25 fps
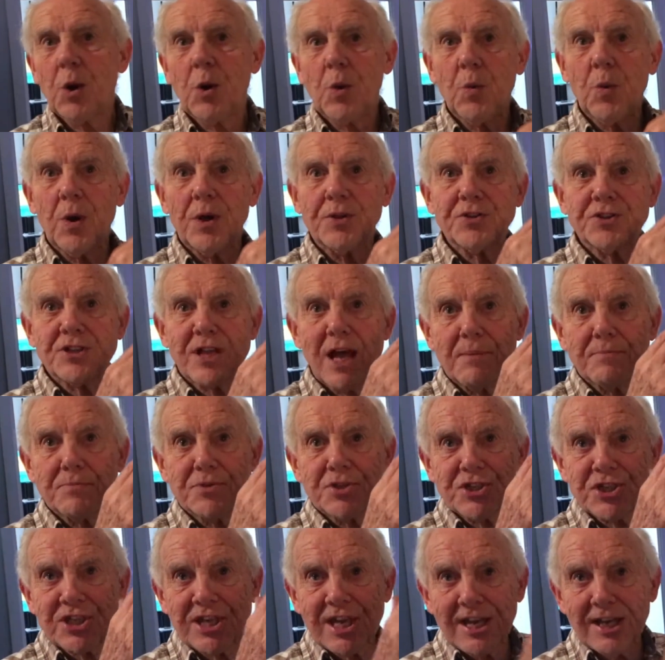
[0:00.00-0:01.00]
with some
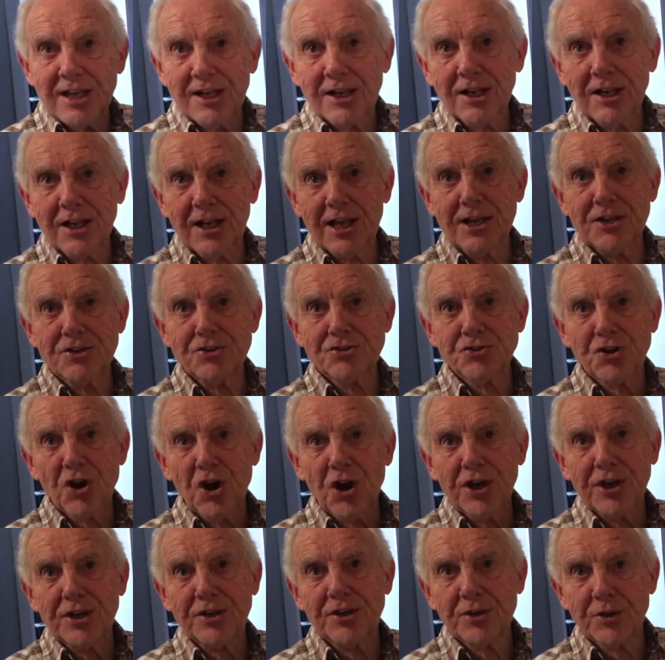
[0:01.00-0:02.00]
skill in
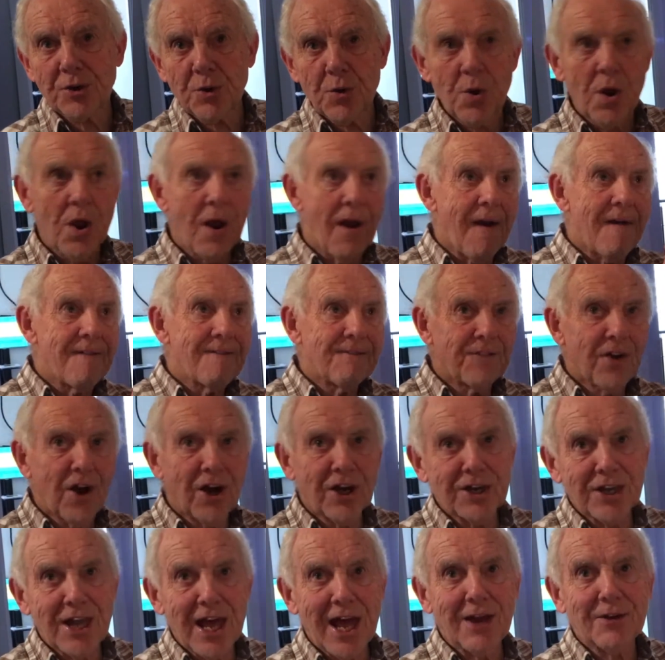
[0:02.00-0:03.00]
trying to
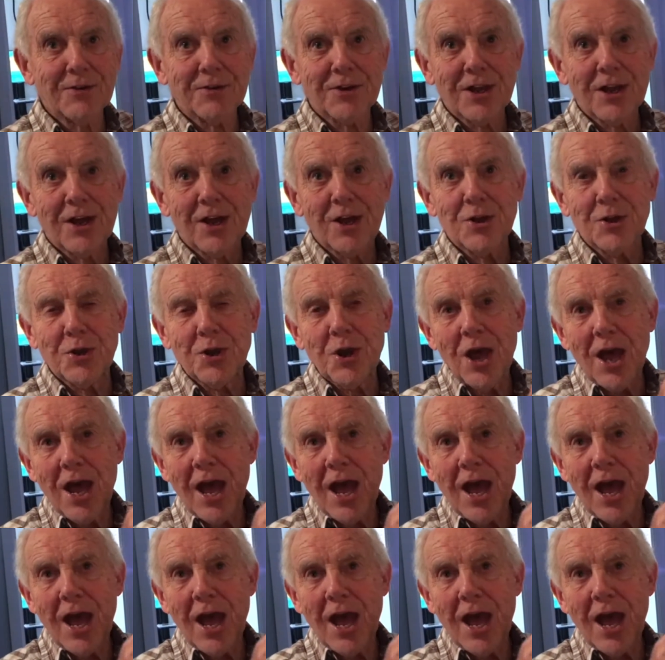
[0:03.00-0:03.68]
find out and,